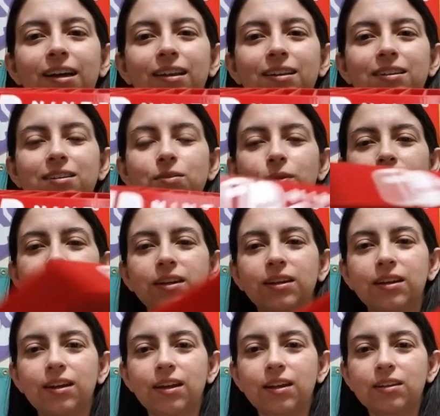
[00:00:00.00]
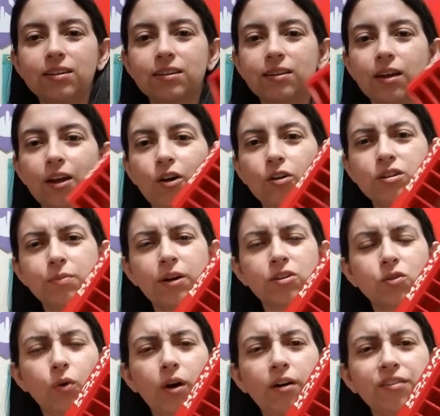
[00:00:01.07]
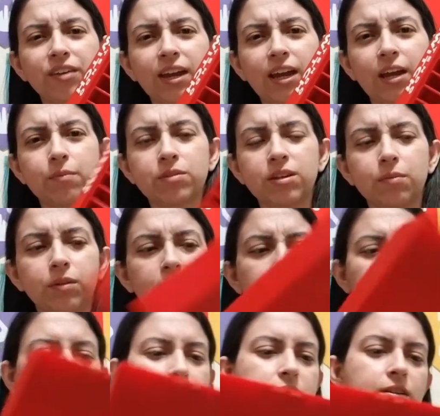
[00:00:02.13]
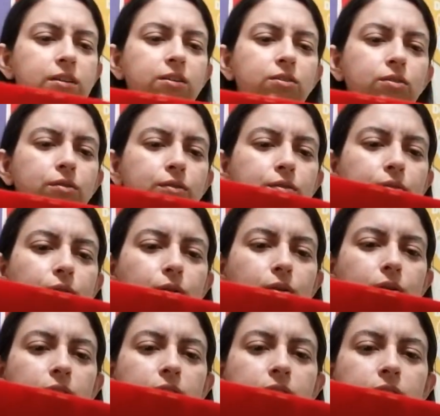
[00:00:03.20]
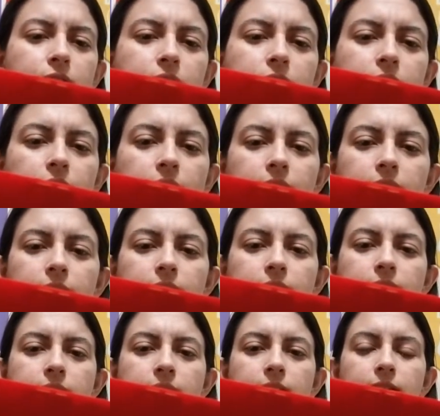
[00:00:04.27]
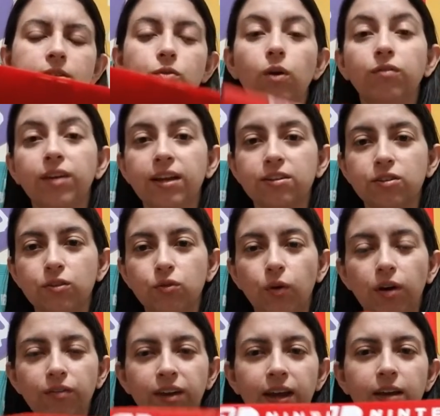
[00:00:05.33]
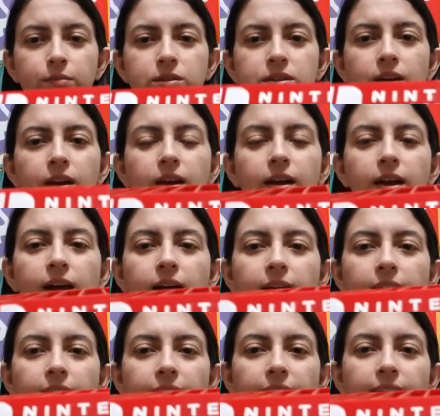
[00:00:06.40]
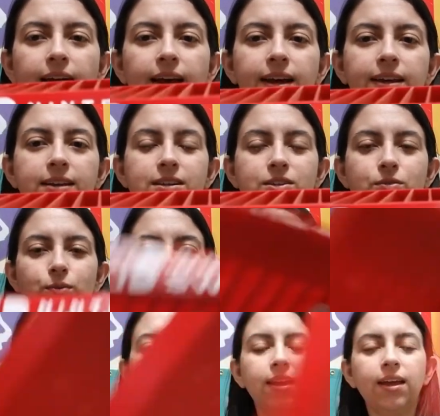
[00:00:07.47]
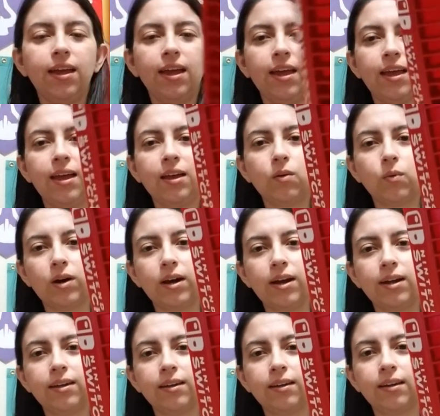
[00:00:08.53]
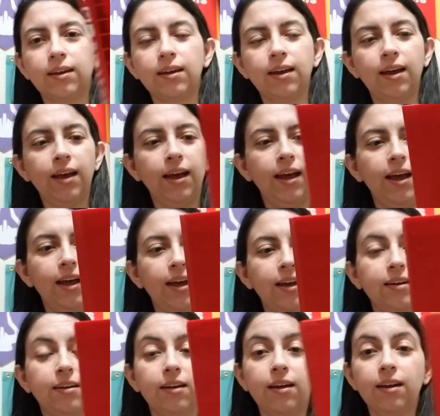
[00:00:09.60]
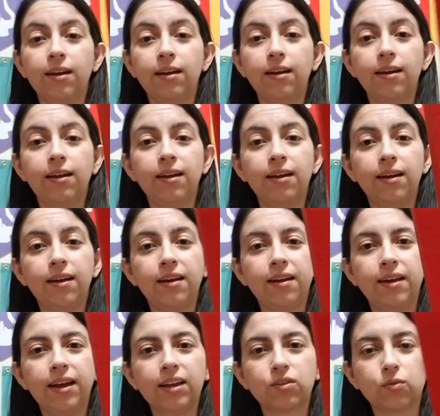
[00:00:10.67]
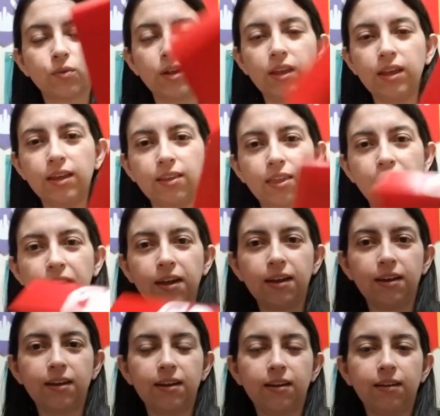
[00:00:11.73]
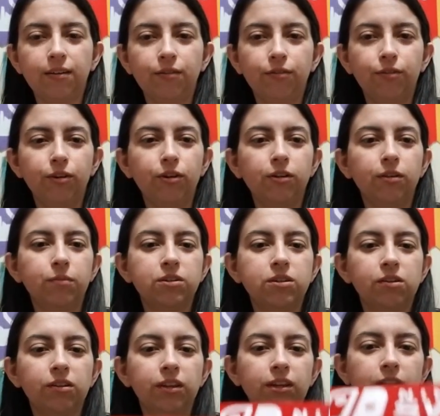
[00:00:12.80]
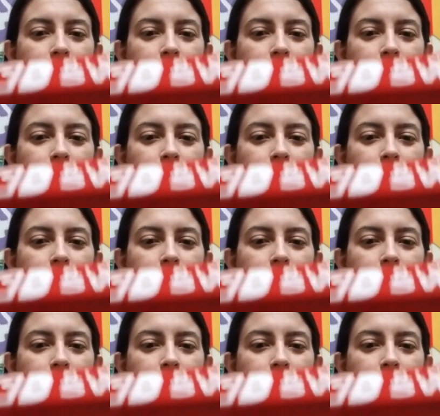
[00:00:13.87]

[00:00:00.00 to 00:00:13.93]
this is what he did. It holds about 12 games, I believe. Let's see. 2, 4, 6, 8, 10, 12. Yeah, so 12 games. And it's red and white. And it's really thick for the material they